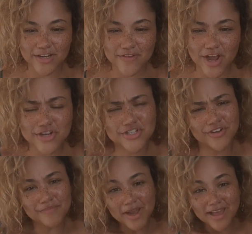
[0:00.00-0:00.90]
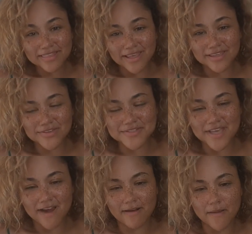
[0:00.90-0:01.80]
love your energy. Oh my God, thank you,
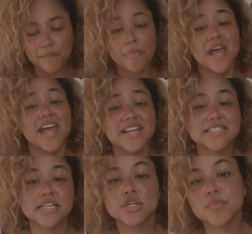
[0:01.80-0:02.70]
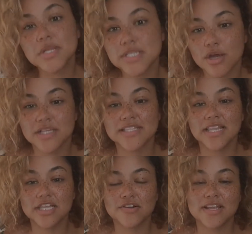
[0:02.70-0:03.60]
Sarah. It's a little bit down
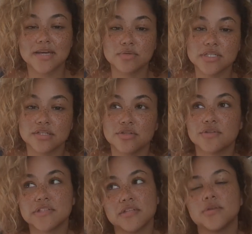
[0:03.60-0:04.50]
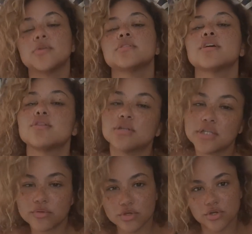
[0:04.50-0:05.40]
because literally I was under the sun the whole day. And you
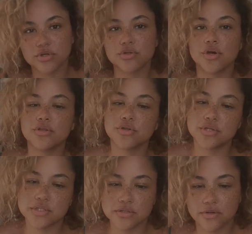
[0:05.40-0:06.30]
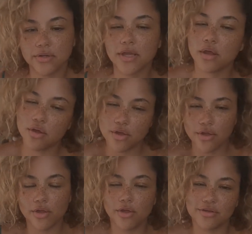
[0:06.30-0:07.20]
know, like when you're under the sun, you're like,
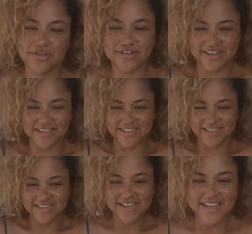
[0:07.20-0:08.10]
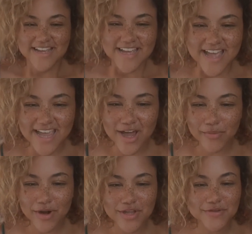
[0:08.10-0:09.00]
you know. Hey,
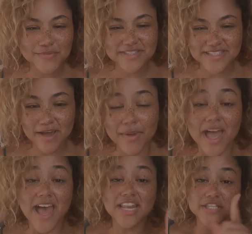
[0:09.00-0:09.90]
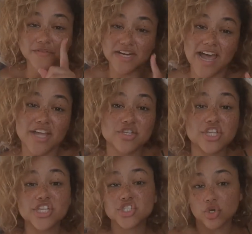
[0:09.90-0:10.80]
how are you? What's up? And it's funny, I
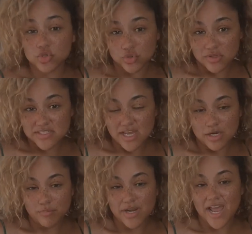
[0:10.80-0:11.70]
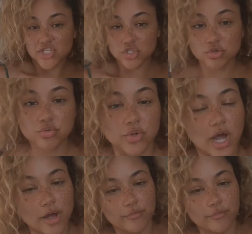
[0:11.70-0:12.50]
usually don't do the sun, but I do